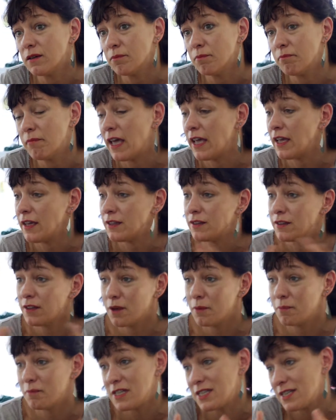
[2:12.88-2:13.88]
made
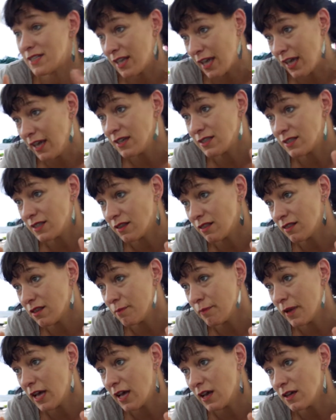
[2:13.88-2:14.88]
mistakes in the
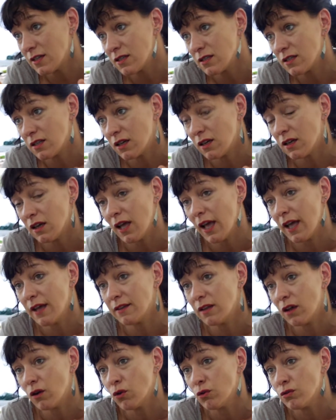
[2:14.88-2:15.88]
past
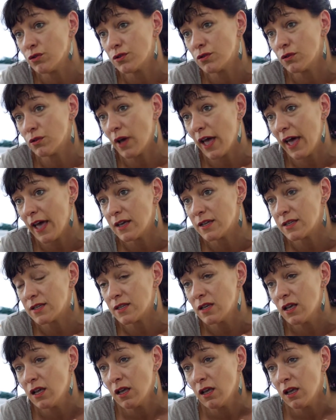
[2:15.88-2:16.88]
and also has